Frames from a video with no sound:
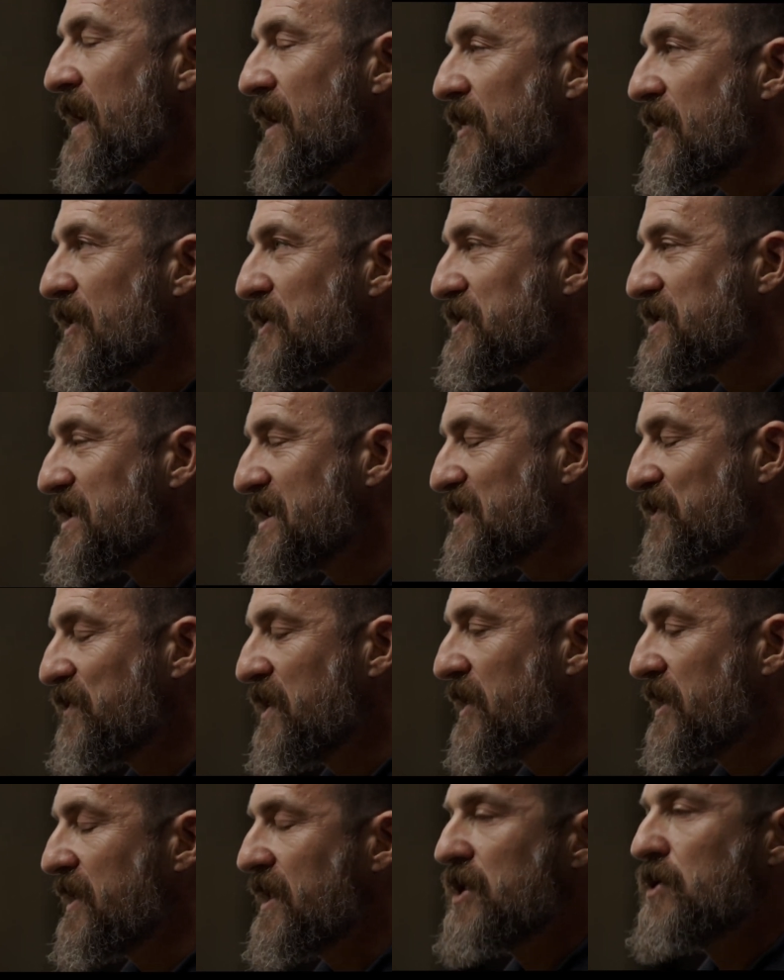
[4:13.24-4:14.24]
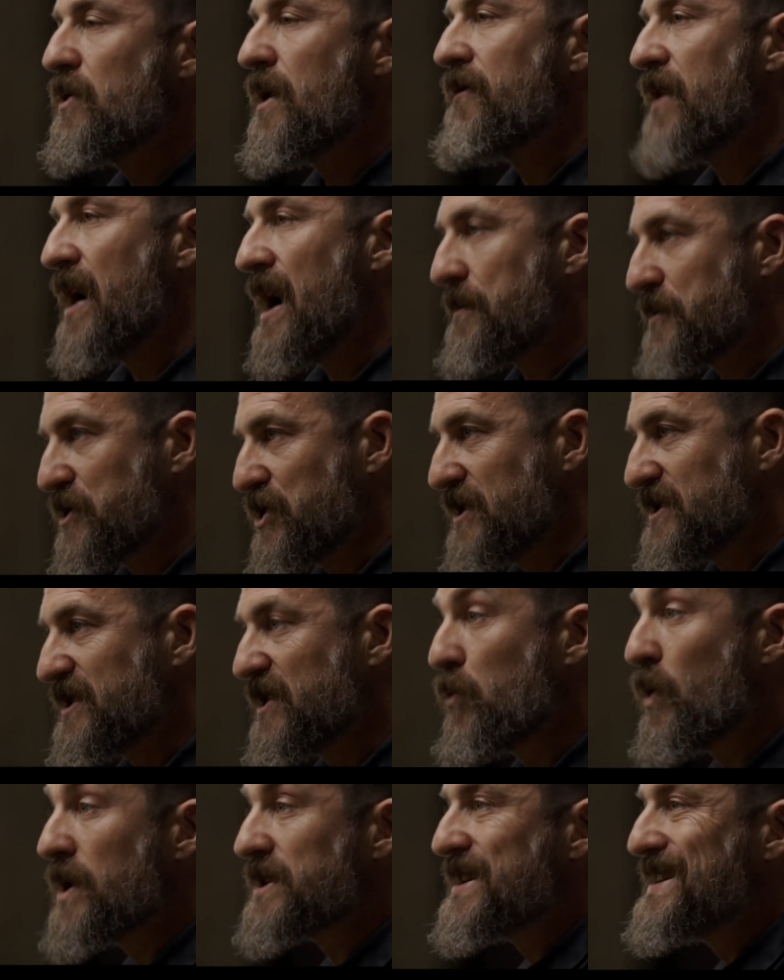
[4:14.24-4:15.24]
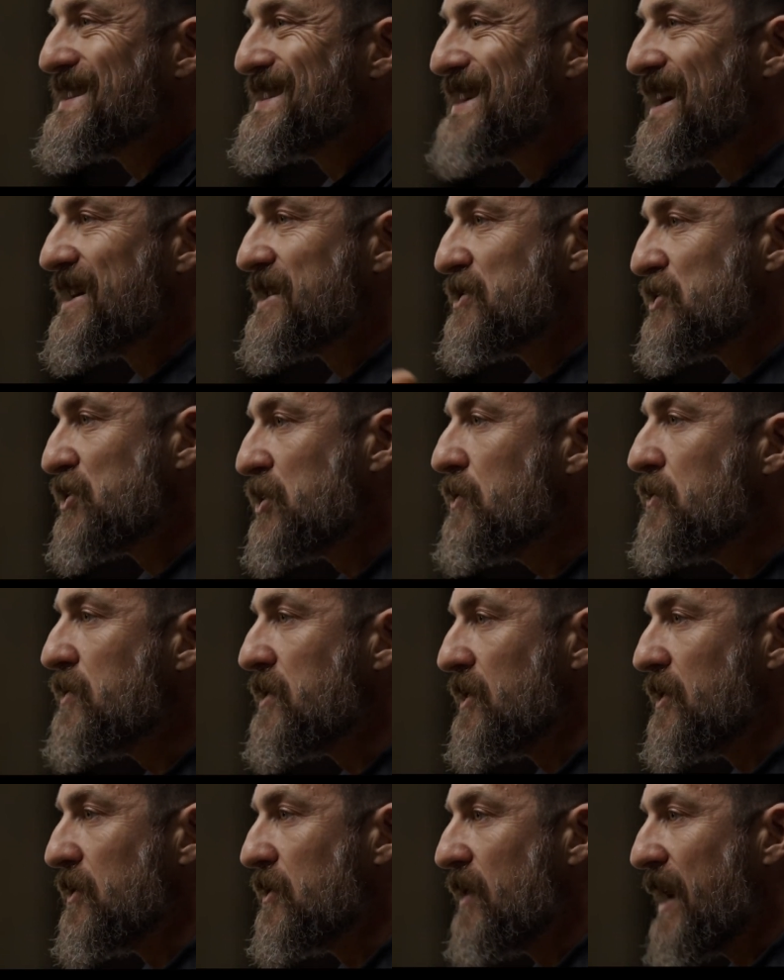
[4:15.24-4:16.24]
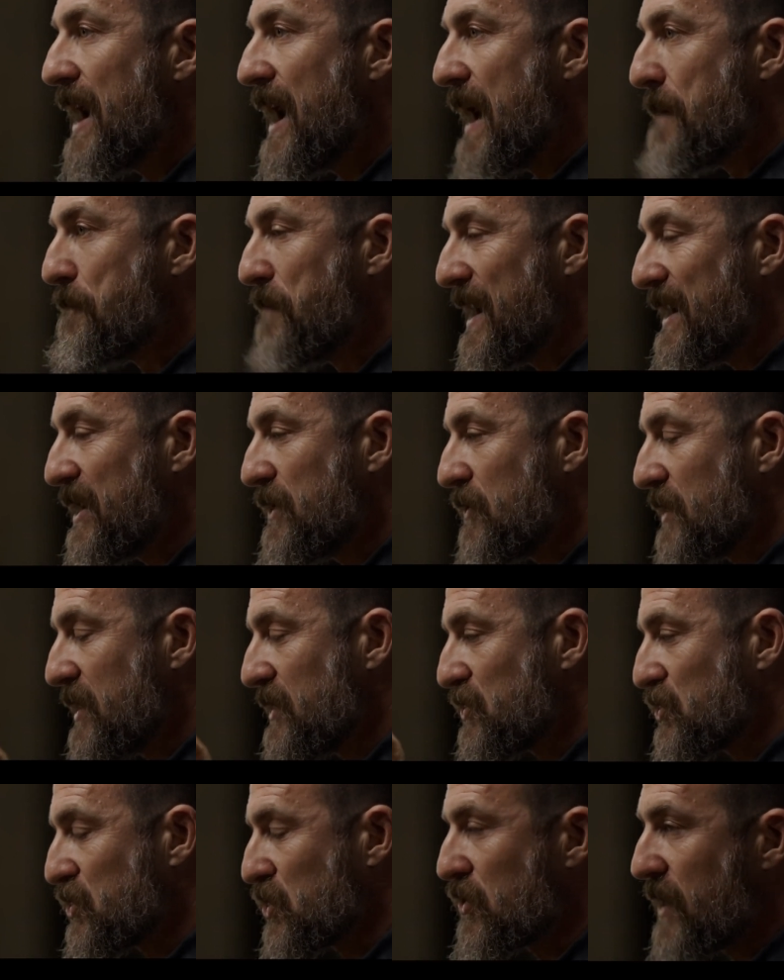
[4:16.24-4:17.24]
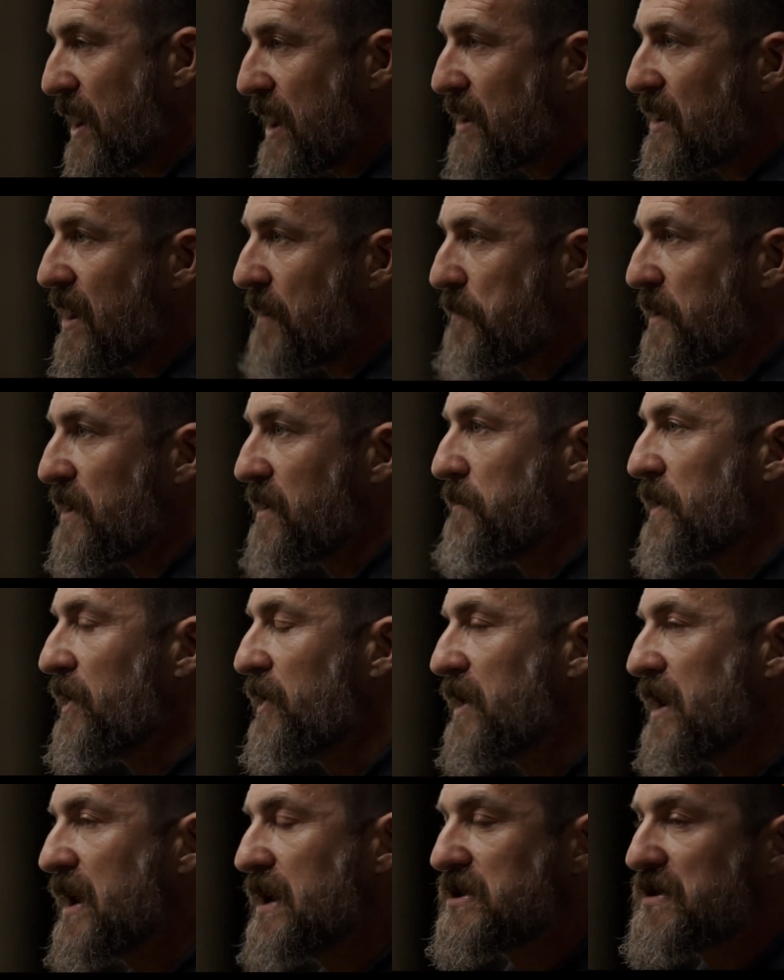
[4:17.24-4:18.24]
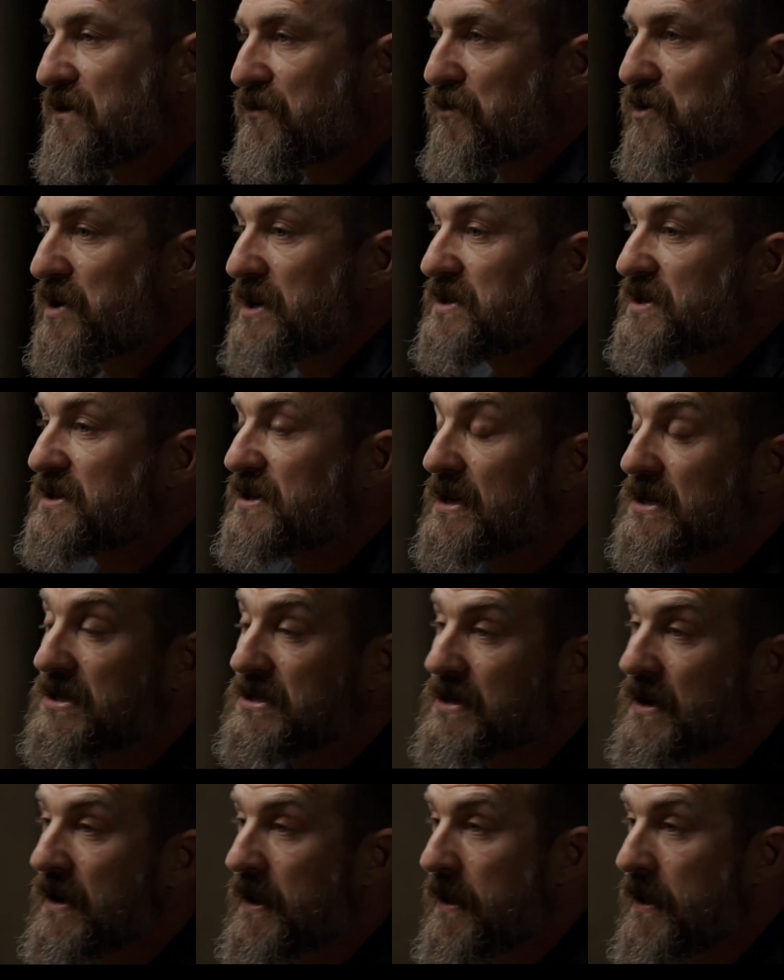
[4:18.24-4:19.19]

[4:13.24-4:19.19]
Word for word: there's this feeling that you have options. It wasn't done to you, but you can train up an ability to, for instance,